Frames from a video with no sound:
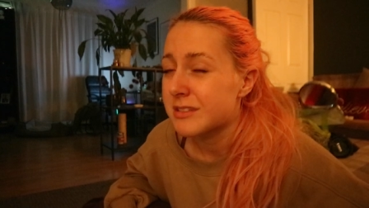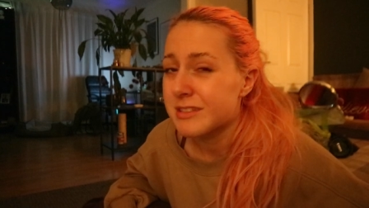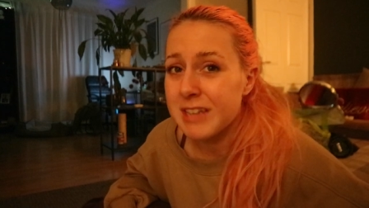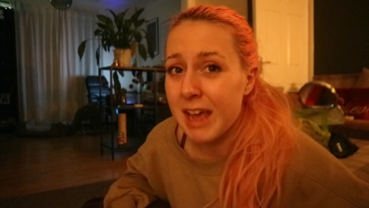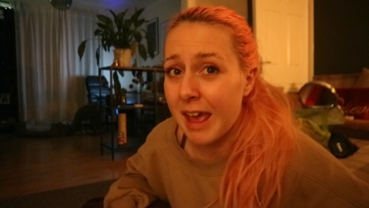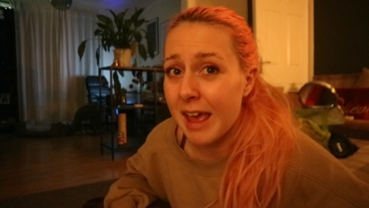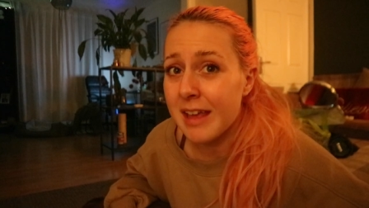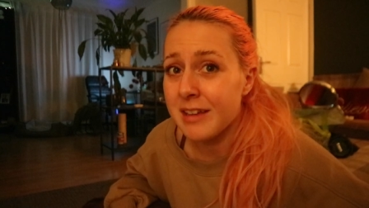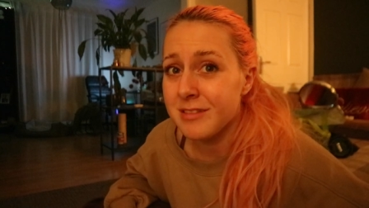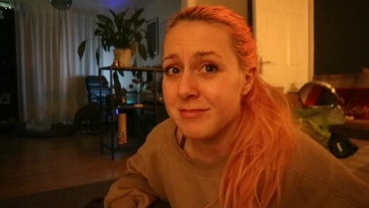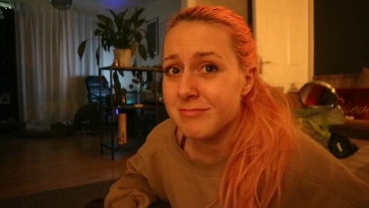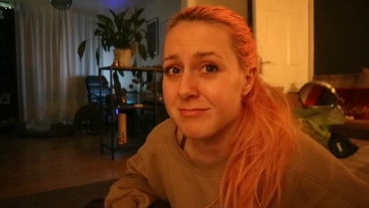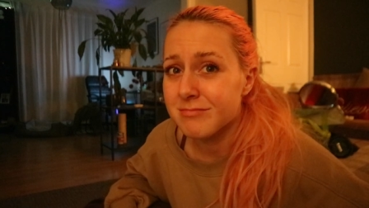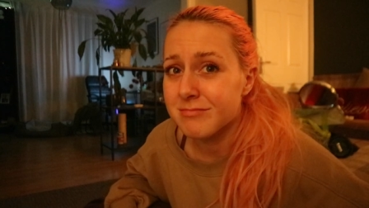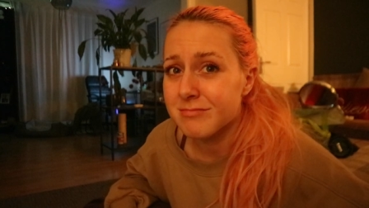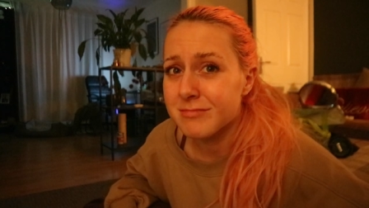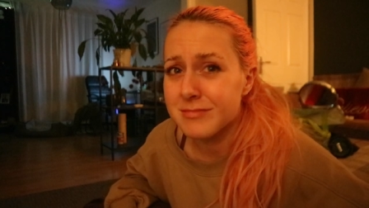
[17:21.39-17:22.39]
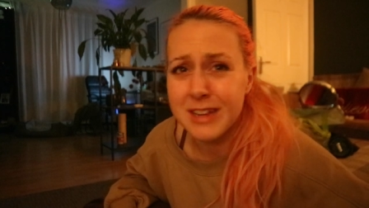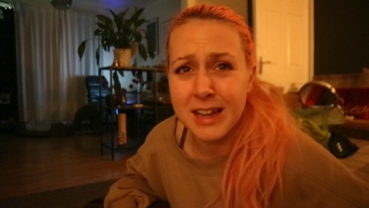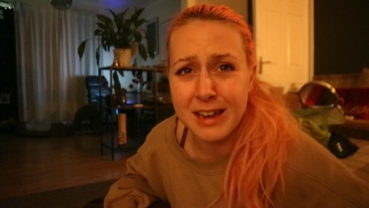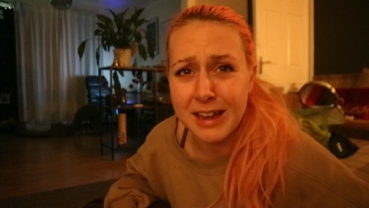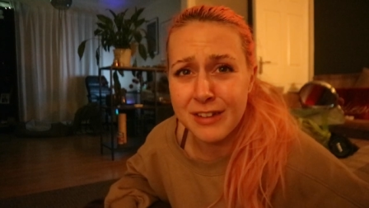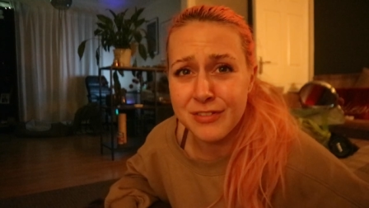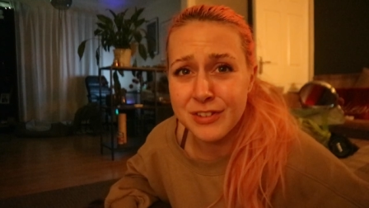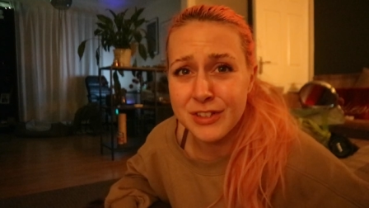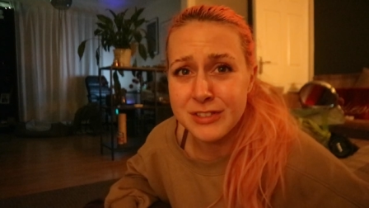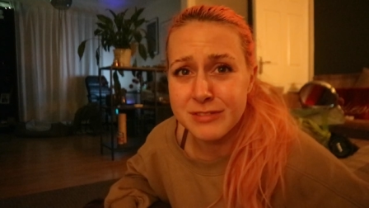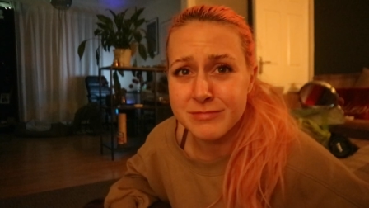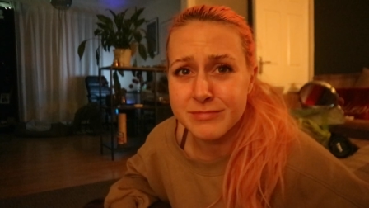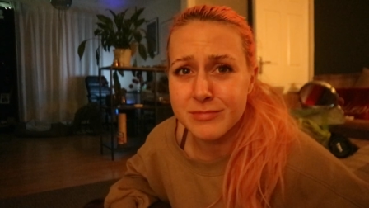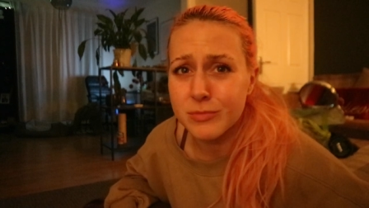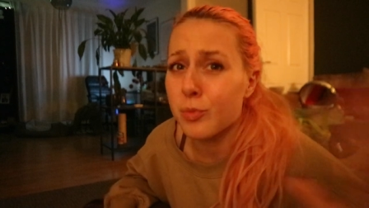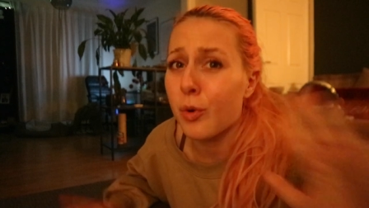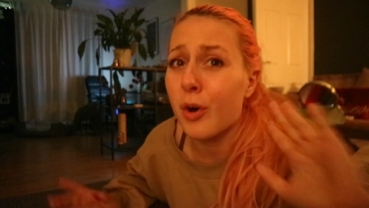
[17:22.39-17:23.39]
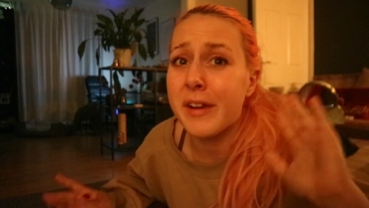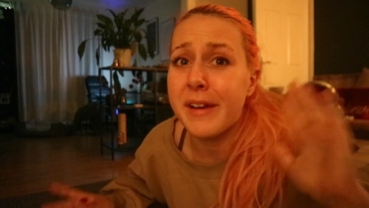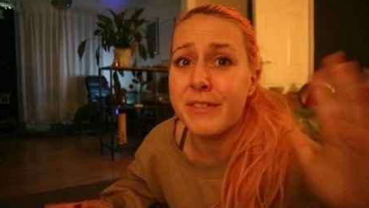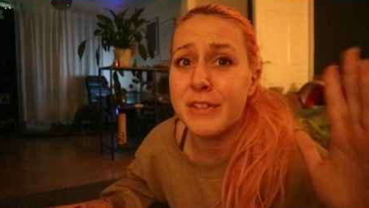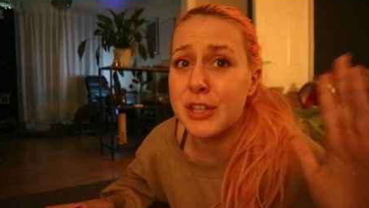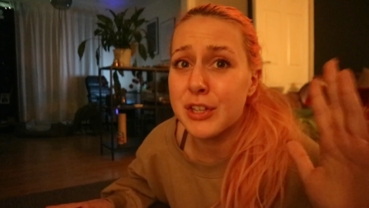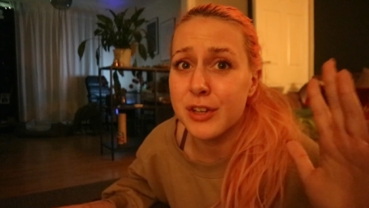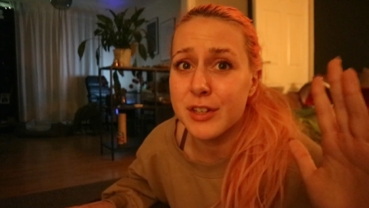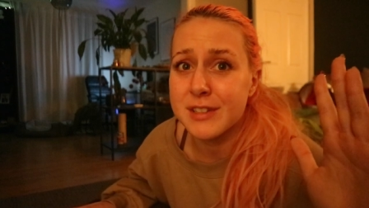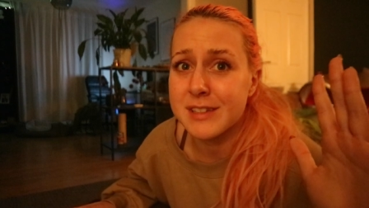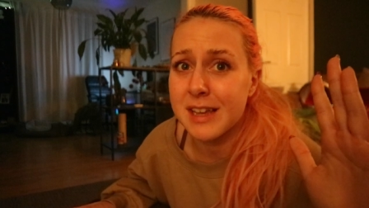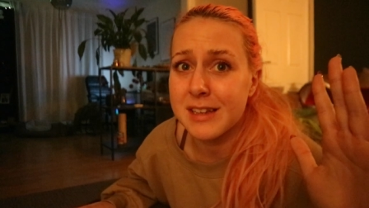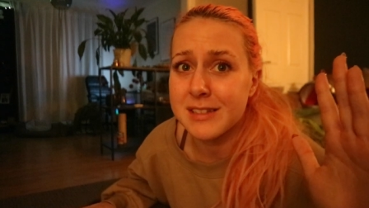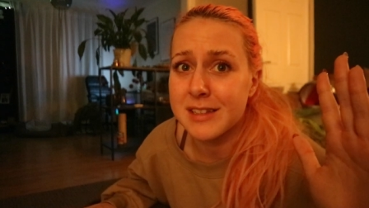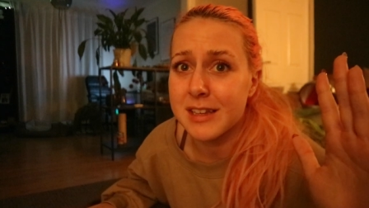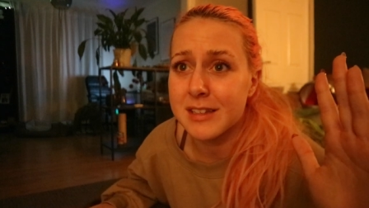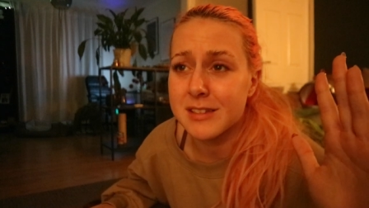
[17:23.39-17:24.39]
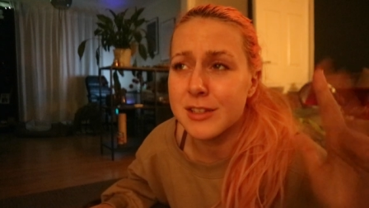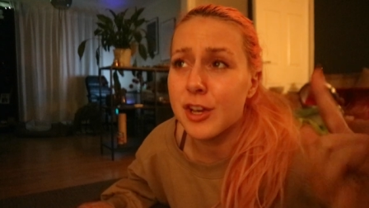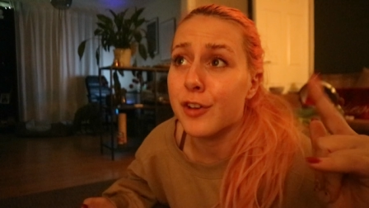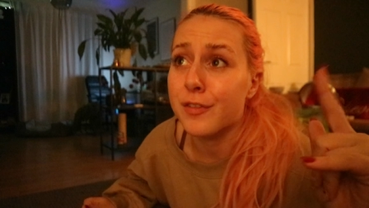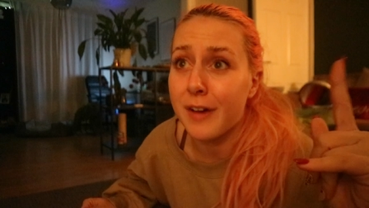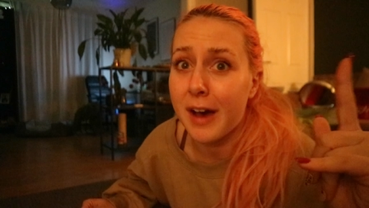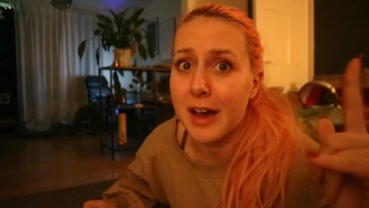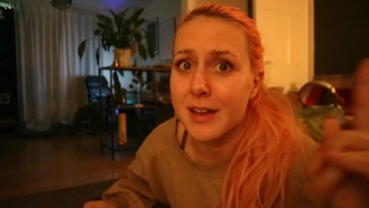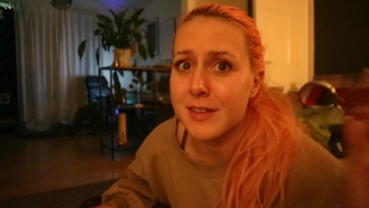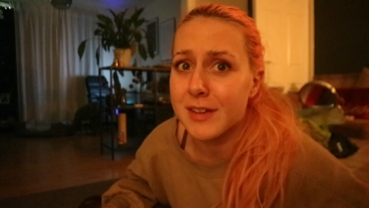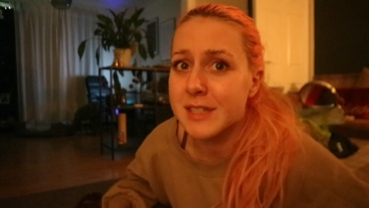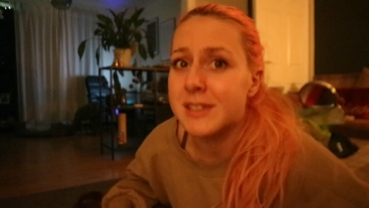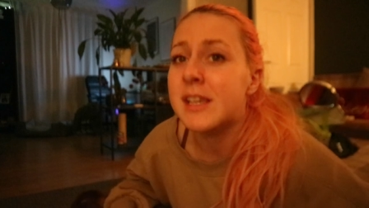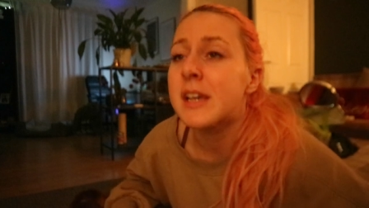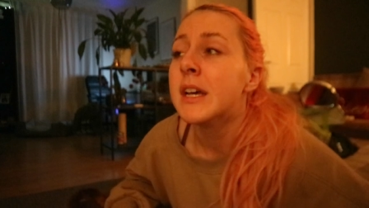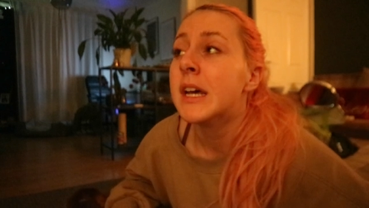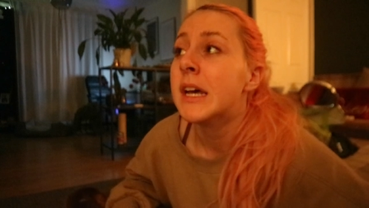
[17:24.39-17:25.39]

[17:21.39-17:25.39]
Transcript: 10, 11, whatever year 6 is, year 5 is,